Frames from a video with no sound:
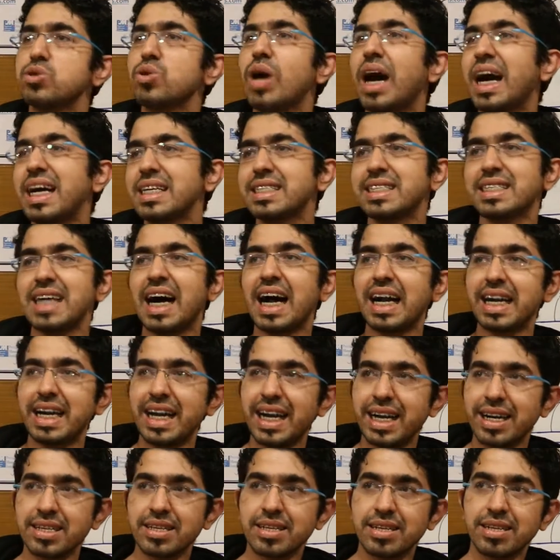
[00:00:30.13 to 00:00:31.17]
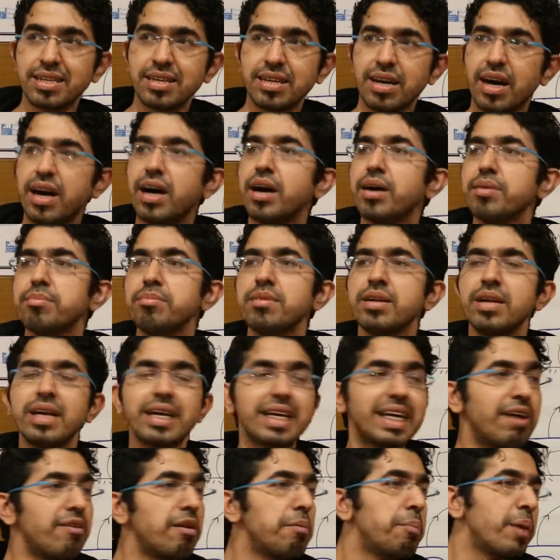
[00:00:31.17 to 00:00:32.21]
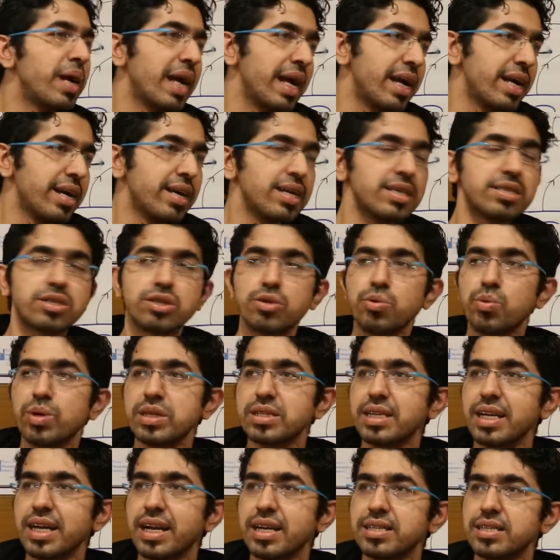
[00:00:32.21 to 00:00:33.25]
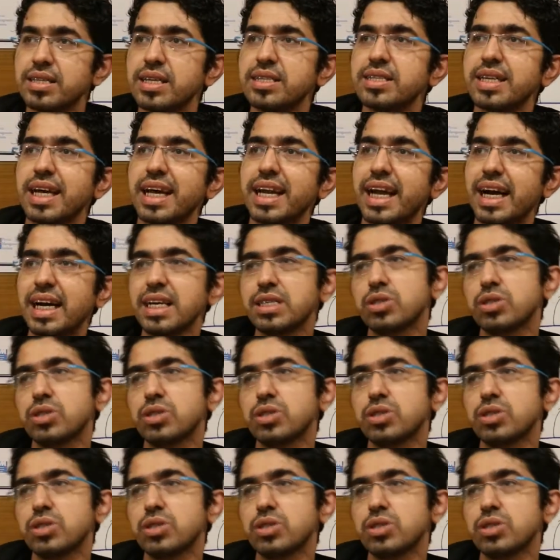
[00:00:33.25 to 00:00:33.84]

So I started uh, developing interest towards this area.